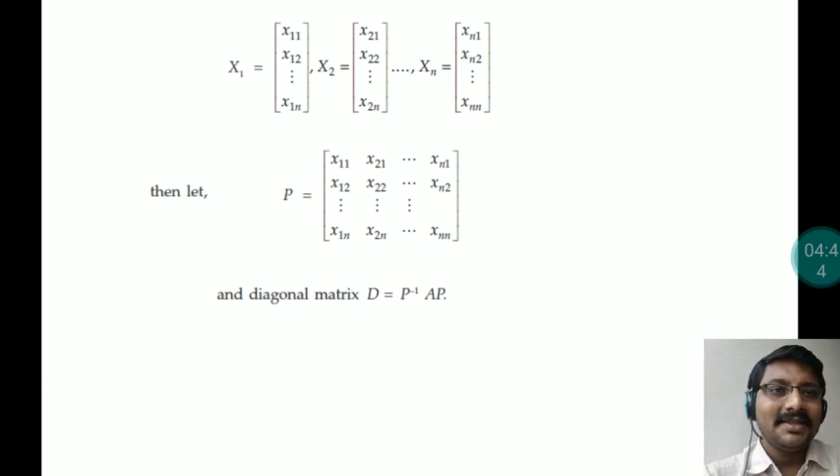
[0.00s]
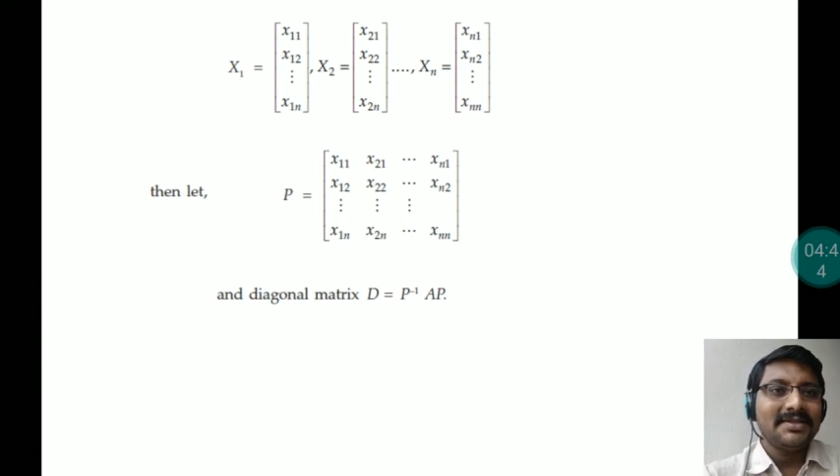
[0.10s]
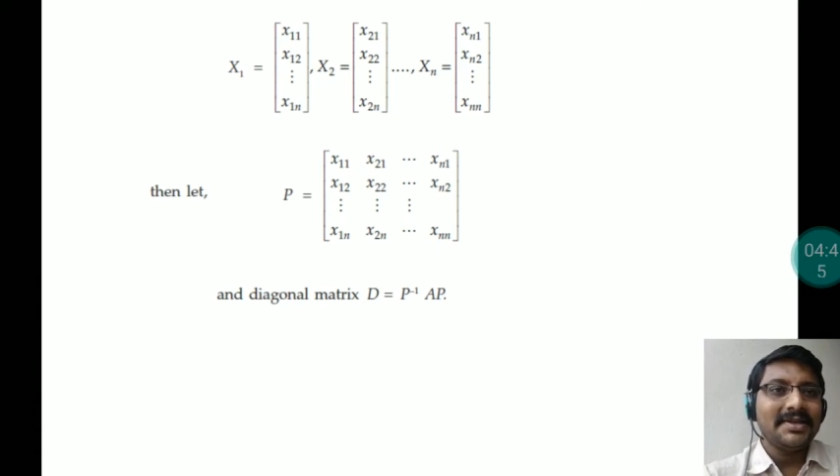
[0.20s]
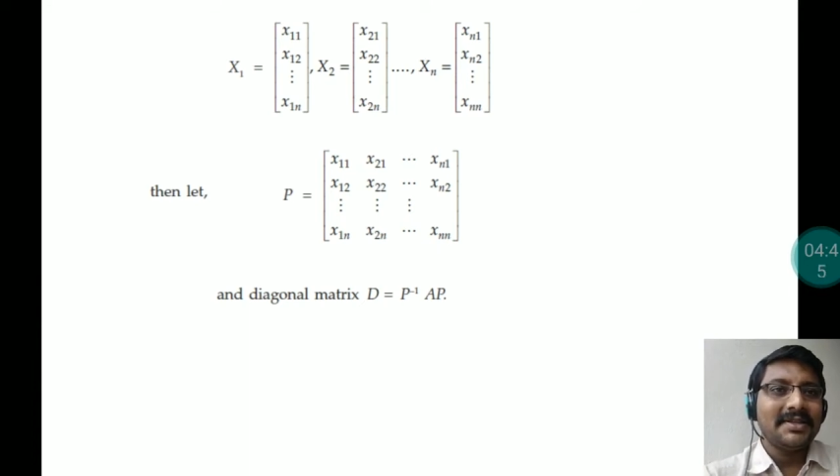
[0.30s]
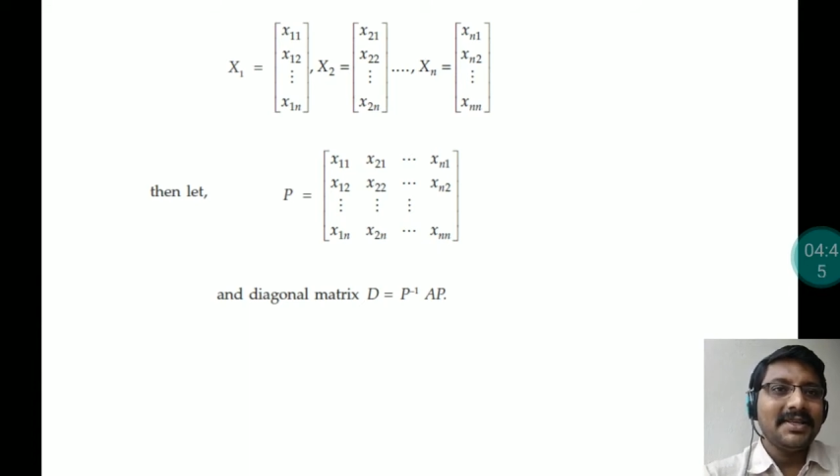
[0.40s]

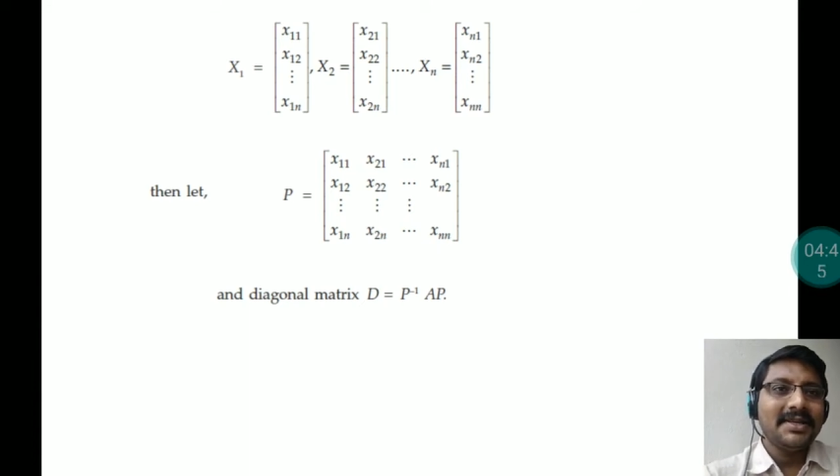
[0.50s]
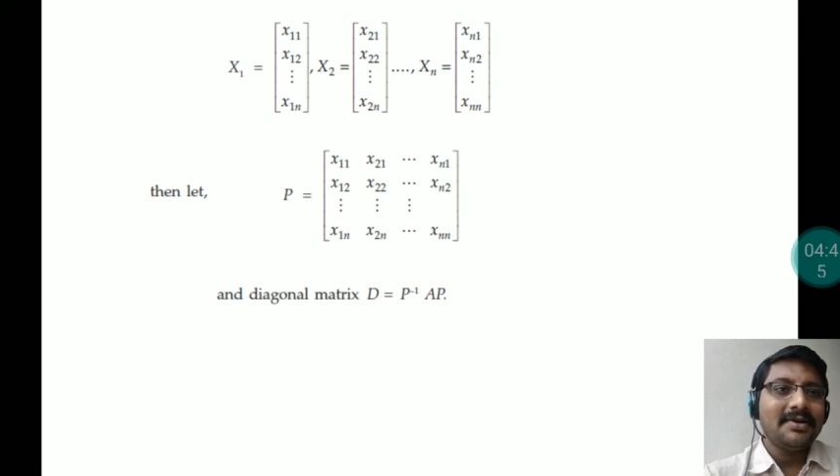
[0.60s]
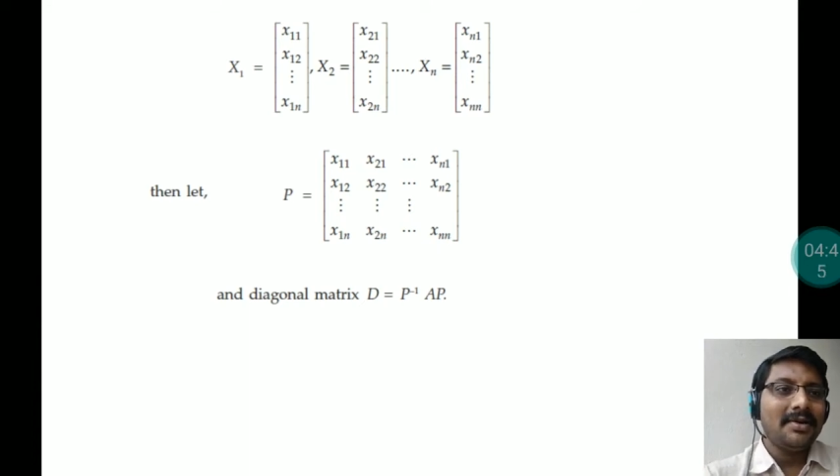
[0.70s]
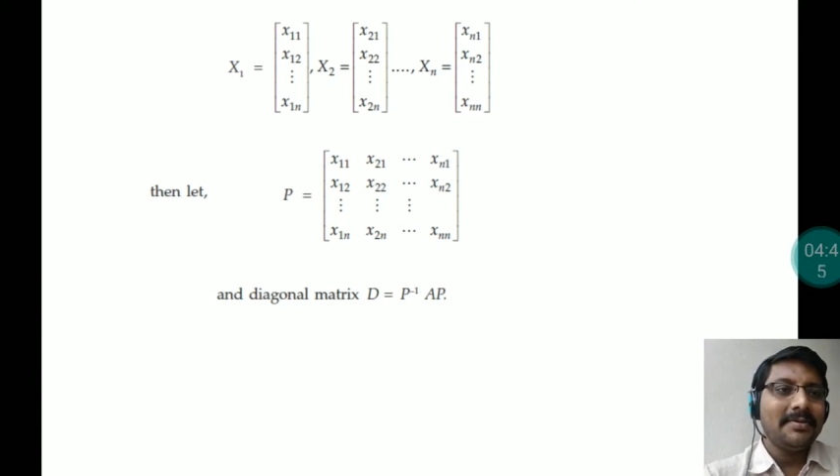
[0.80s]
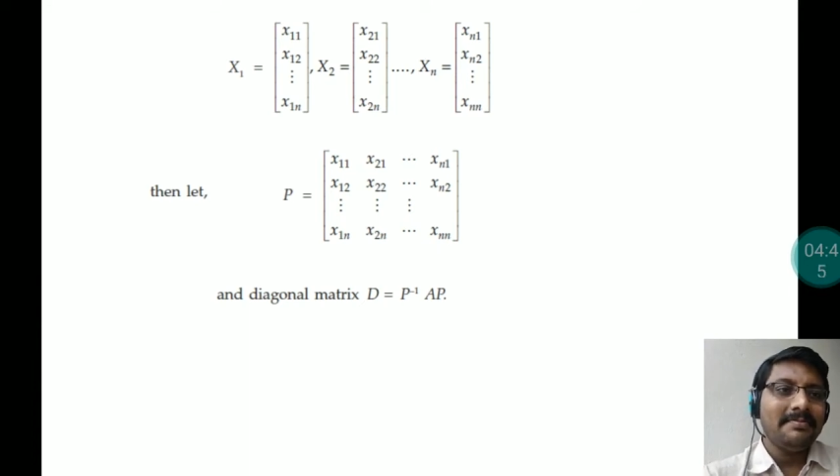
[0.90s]
These are the
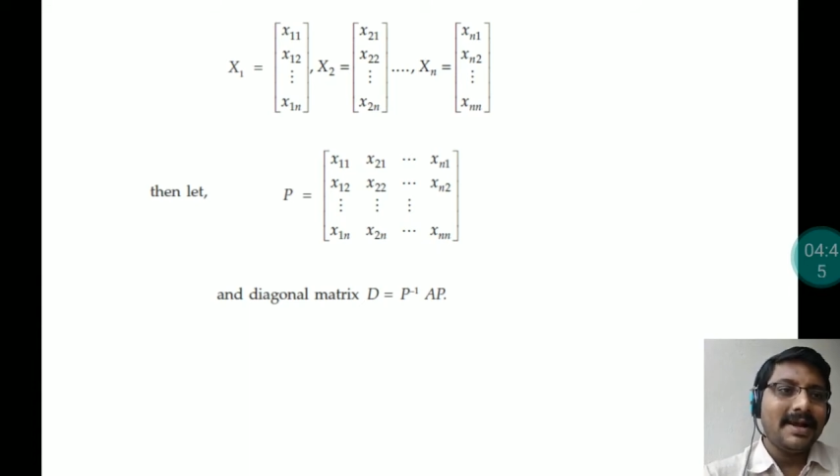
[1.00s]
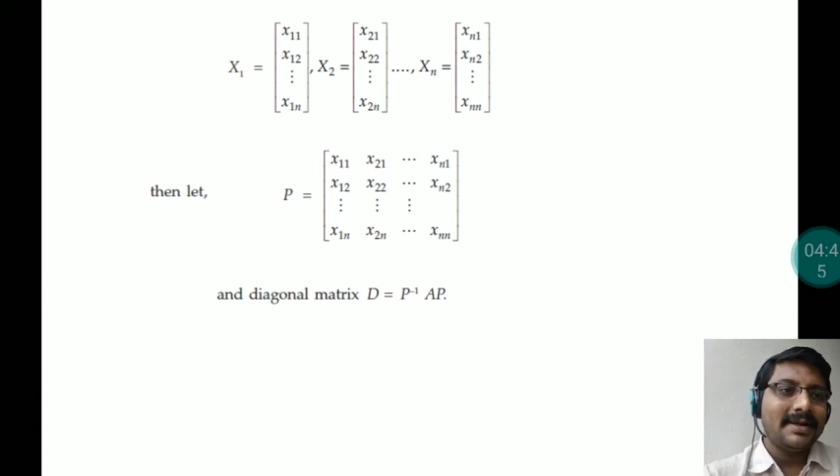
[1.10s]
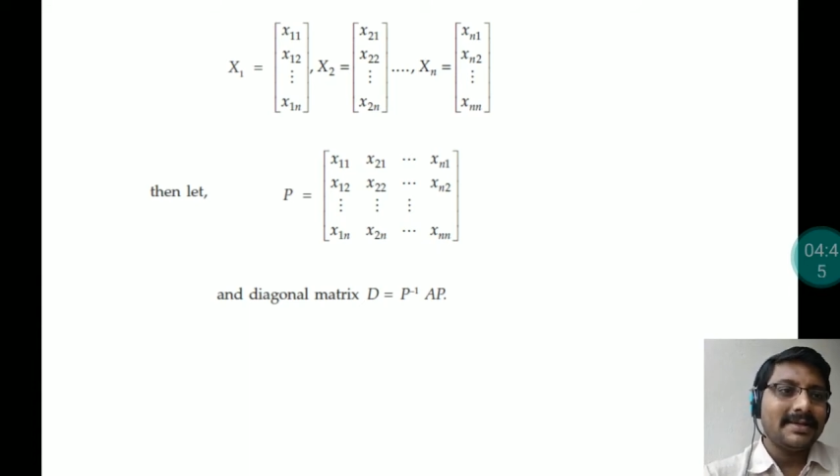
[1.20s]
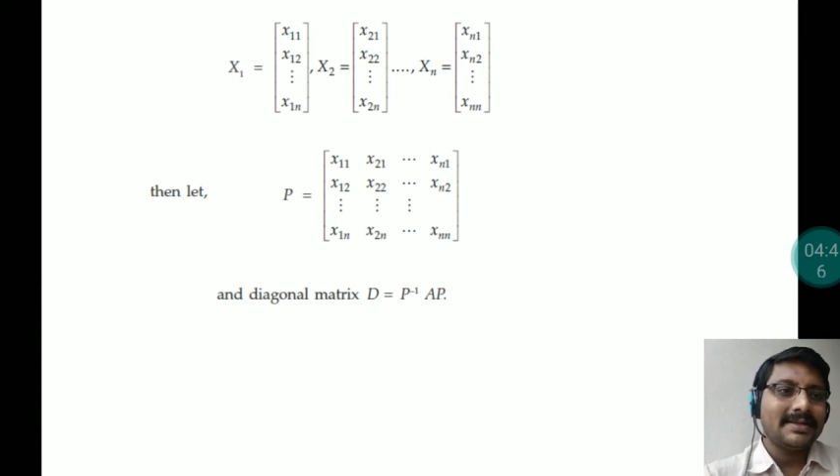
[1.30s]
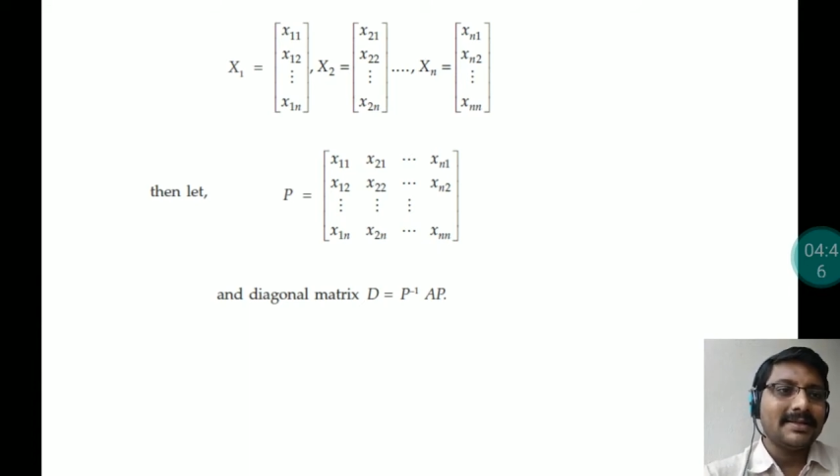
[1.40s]
column
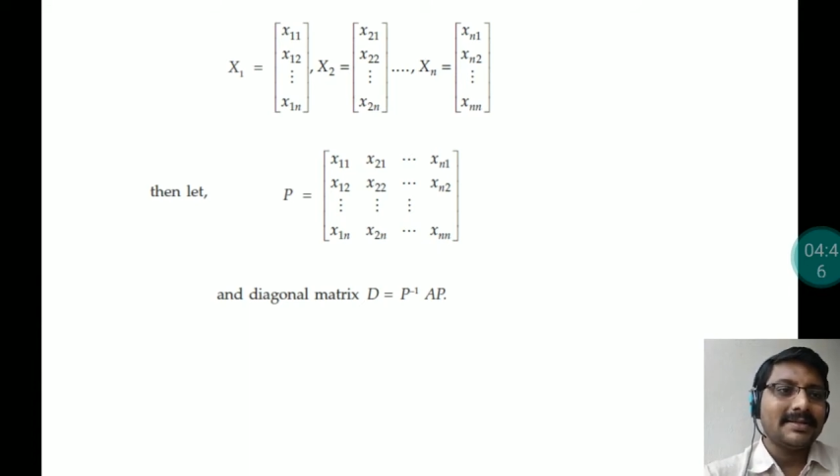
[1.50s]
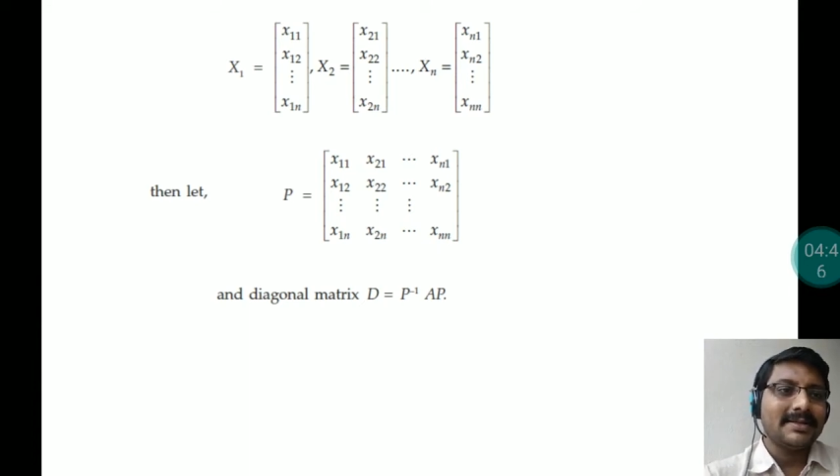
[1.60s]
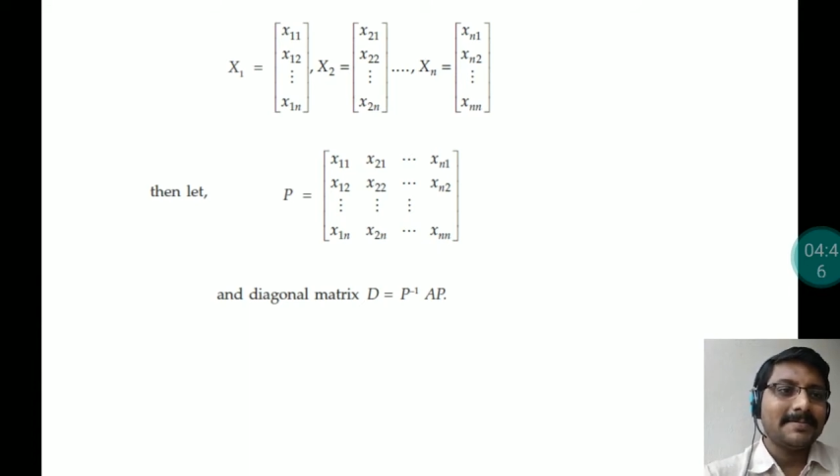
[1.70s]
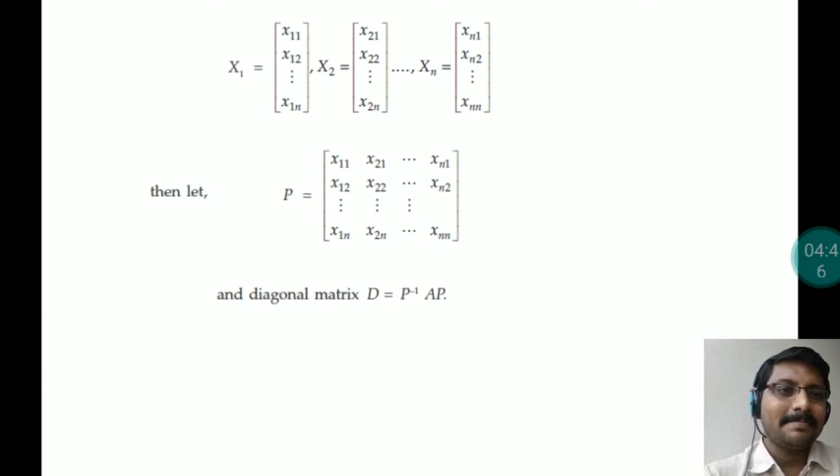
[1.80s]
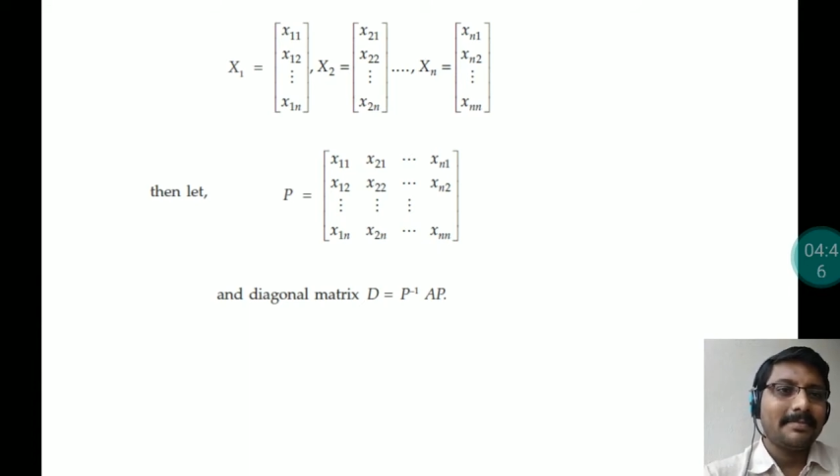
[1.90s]

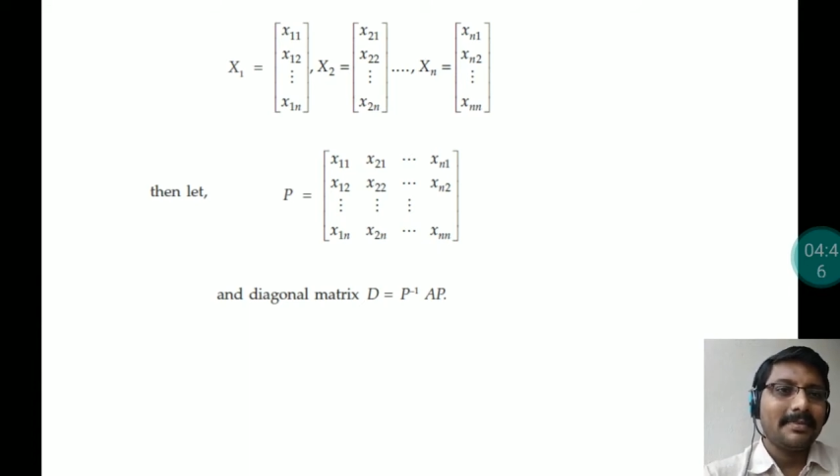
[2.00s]
matrices.